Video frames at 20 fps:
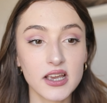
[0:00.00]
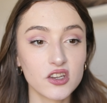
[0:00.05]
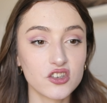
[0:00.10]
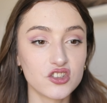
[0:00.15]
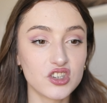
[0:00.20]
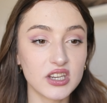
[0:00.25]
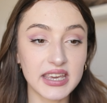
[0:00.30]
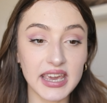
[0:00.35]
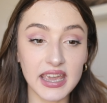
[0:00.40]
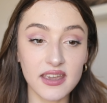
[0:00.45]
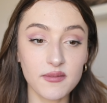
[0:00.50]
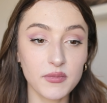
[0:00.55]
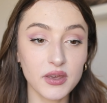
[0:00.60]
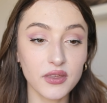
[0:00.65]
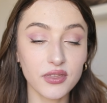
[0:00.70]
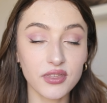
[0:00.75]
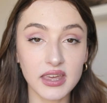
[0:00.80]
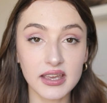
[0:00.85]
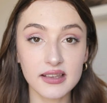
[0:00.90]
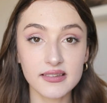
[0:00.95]
She gave me
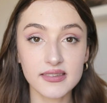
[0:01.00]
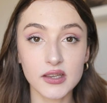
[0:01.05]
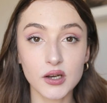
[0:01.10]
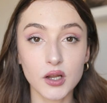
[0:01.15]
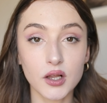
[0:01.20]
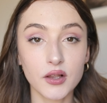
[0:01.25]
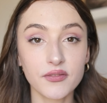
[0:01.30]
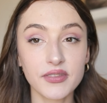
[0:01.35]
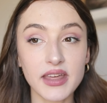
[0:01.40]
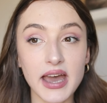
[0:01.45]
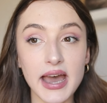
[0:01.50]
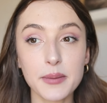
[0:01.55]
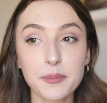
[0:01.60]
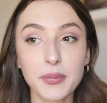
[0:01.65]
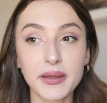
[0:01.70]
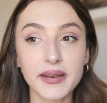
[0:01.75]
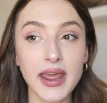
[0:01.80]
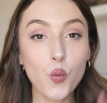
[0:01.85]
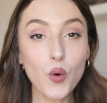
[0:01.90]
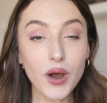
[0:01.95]
things and all of that.
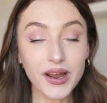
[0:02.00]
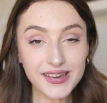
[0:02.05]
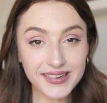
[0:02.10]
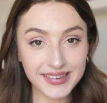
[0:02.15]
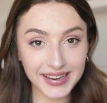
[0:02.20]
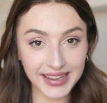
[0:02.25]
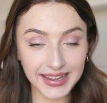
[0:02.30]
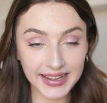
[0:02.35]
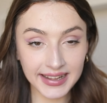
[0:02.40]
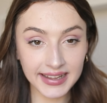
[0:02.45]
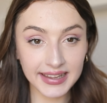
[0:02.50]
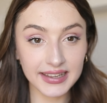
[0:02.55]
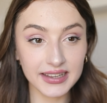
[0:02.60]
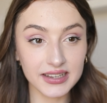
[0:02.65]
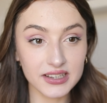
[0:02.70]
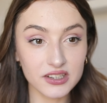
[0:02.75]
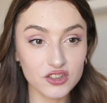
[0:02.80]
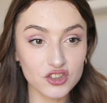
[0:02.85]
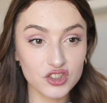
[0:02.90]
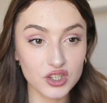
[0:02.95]
But one
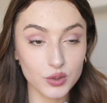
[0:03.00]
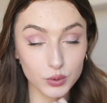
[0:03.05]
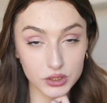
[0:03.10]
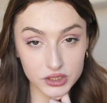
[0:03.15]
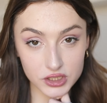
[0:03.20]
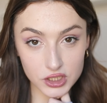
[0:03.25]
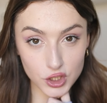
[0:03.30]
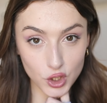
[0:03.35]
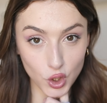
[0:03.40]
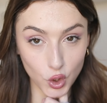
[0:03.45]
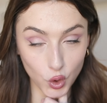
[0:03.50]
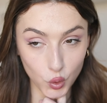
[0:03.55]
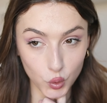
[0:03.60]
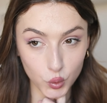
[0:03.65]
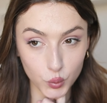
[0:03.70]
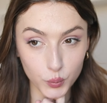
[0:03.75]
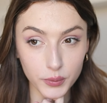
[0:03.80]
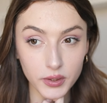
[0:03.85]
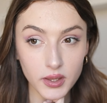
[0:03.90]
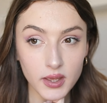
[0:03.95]
day she wasn't
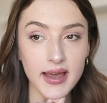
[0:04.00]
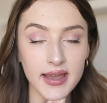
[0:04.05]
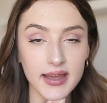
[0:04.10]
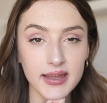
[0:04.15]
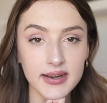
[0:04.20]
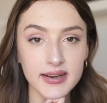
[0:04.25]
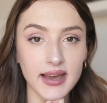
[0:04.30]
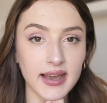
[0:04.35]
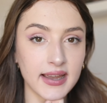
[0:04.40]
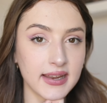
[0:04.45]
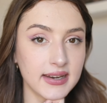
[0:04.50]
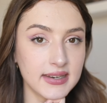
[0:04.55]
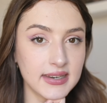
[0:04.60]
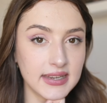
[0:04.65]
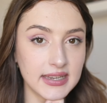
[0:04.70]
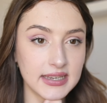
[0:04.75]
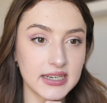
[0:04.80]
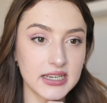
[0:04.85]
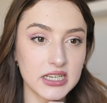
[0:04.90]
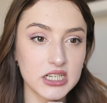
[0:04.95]
home and I
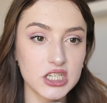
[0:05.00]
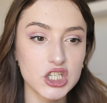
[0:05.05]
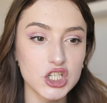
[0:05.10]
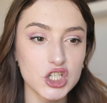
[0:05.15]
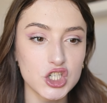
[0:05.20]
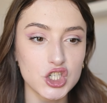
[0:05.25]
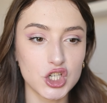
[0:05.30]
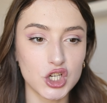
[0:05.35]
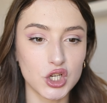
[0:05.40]
needed